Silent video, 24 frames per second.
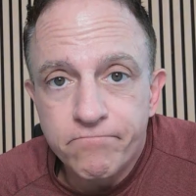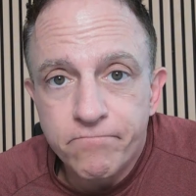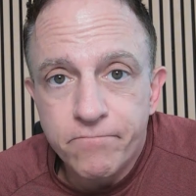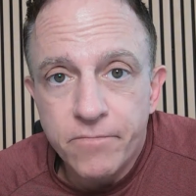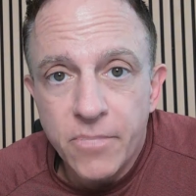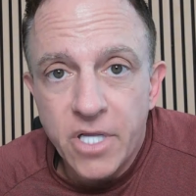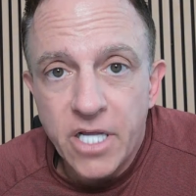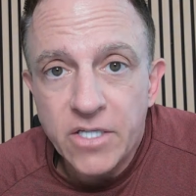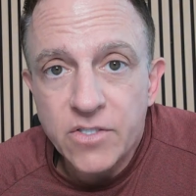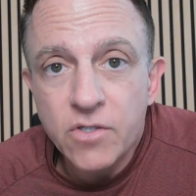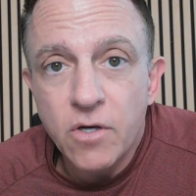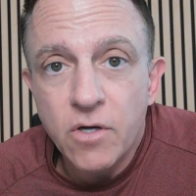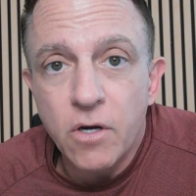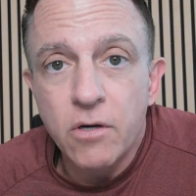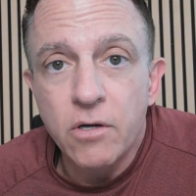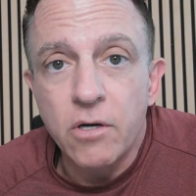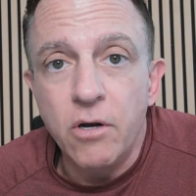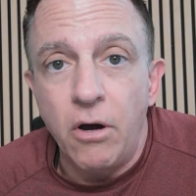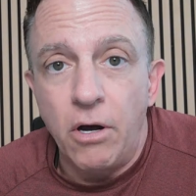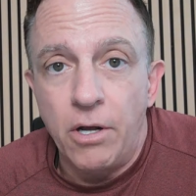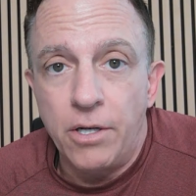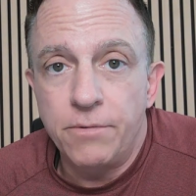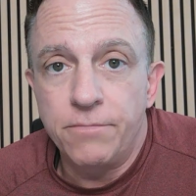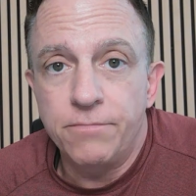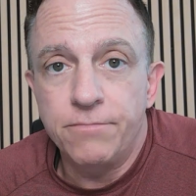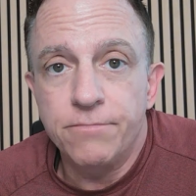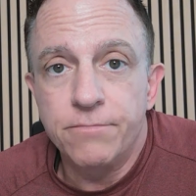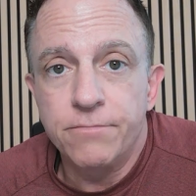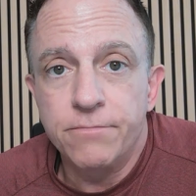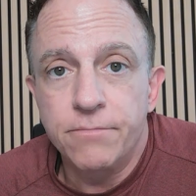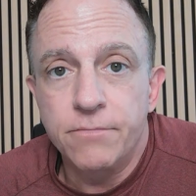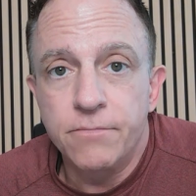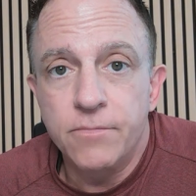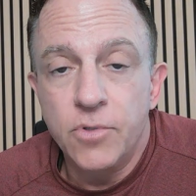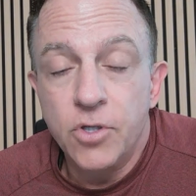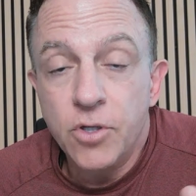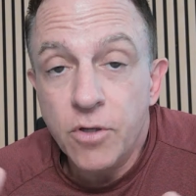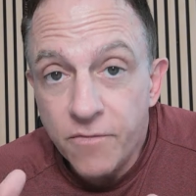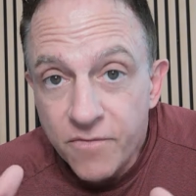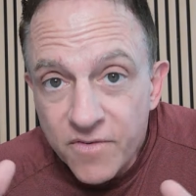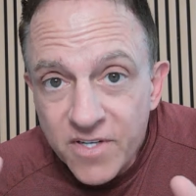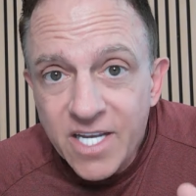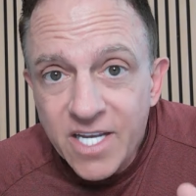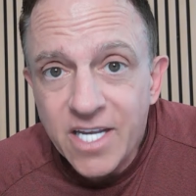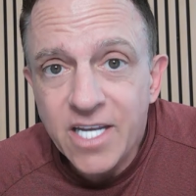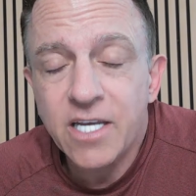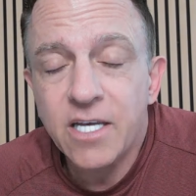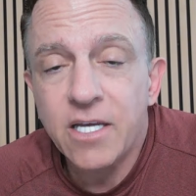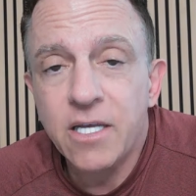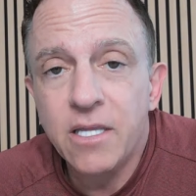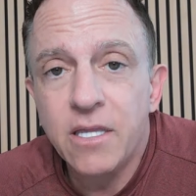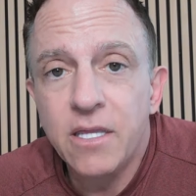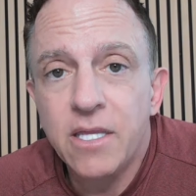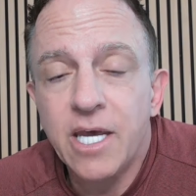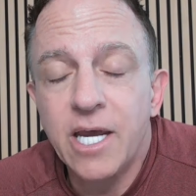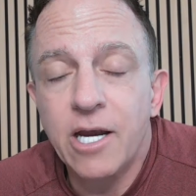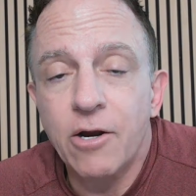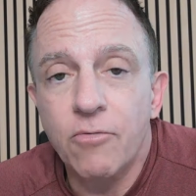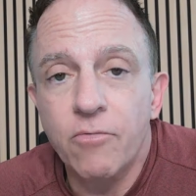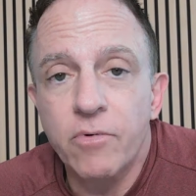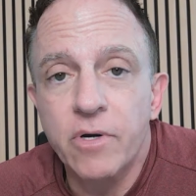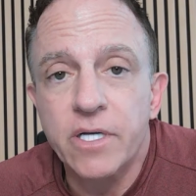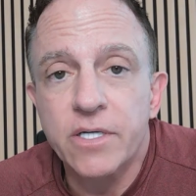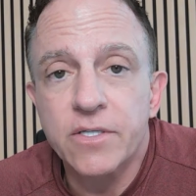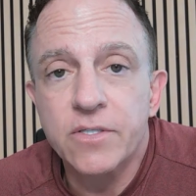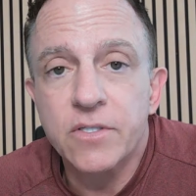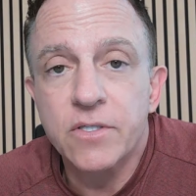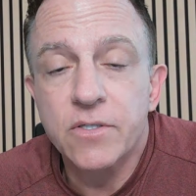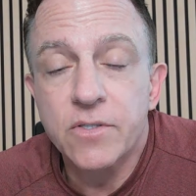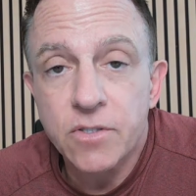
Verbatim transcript: It's all gone. You've taken that risk.